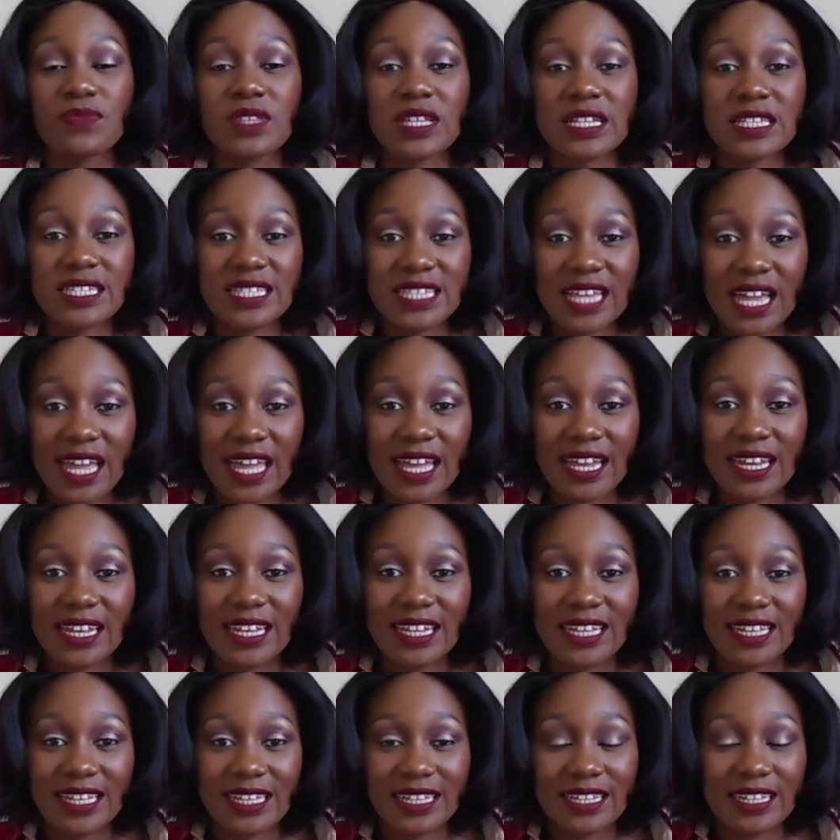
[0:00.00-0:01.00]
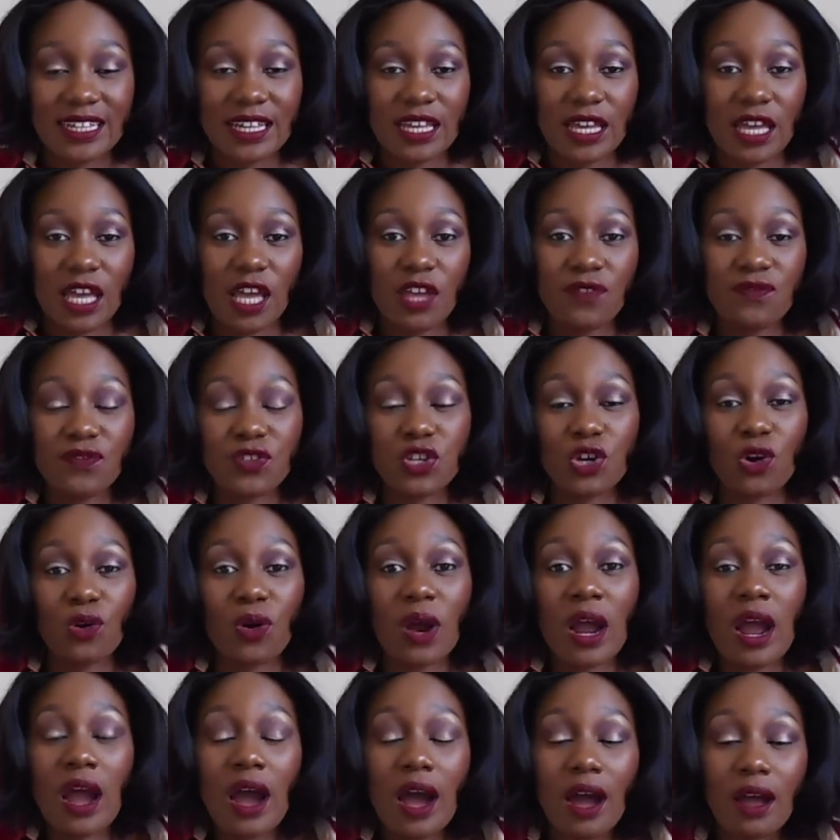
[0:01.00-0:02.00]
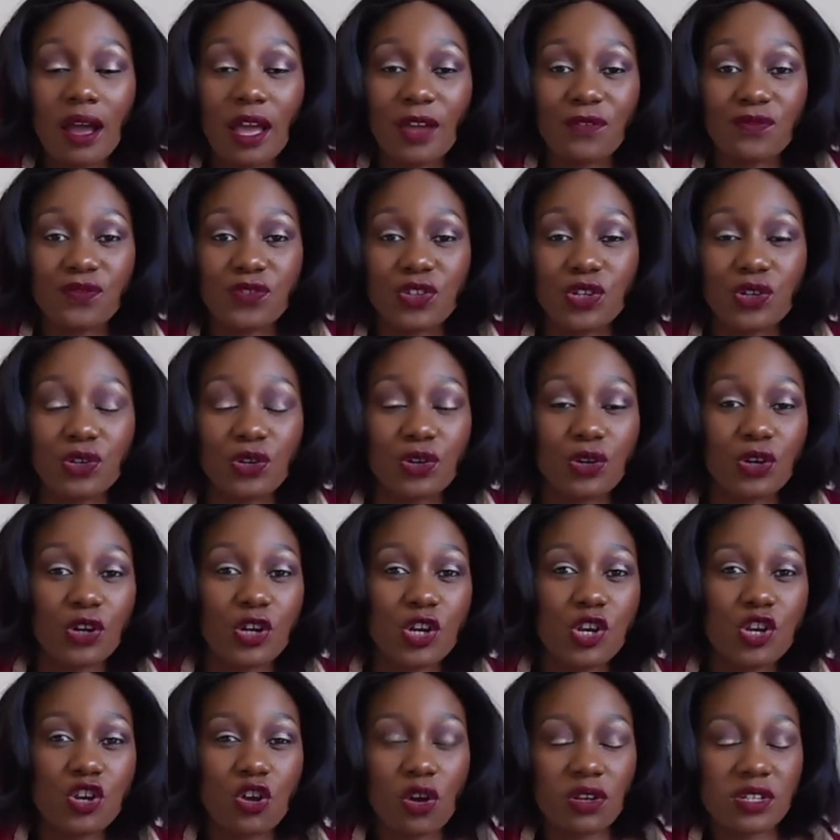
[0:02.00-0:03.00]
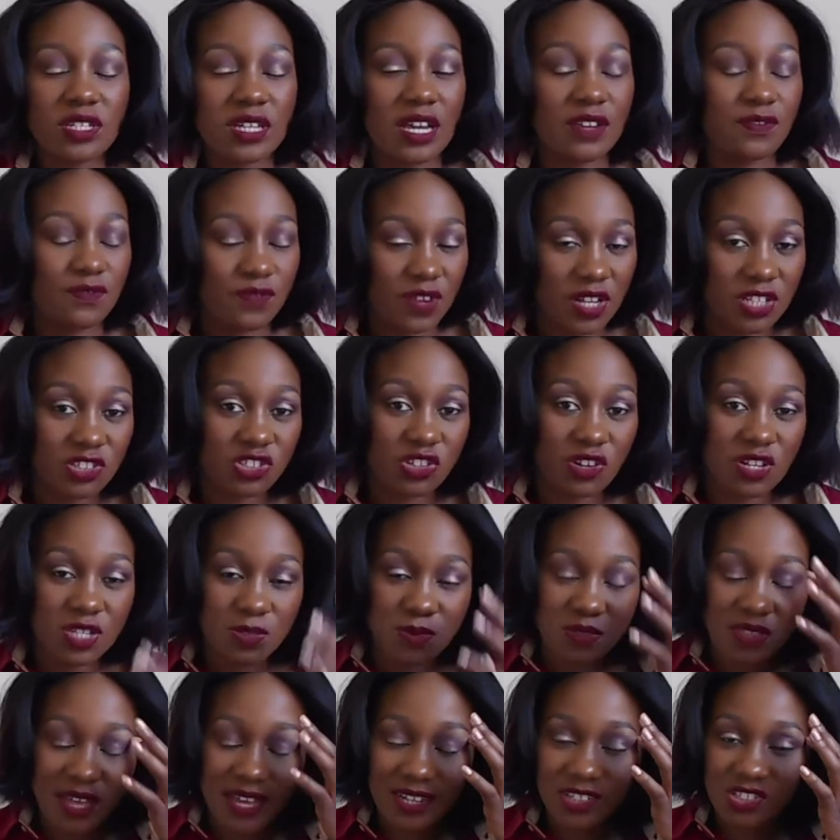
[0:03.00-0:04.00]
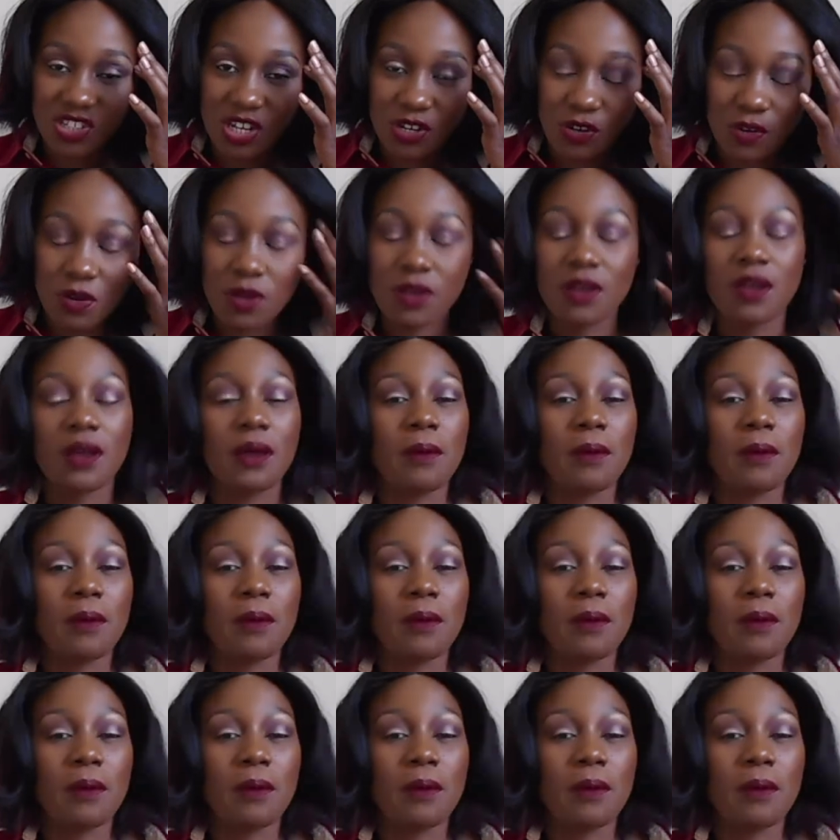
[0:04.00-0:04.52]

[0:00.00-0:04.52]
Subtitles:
Secondly, if you're not adventurous with eyeshadow,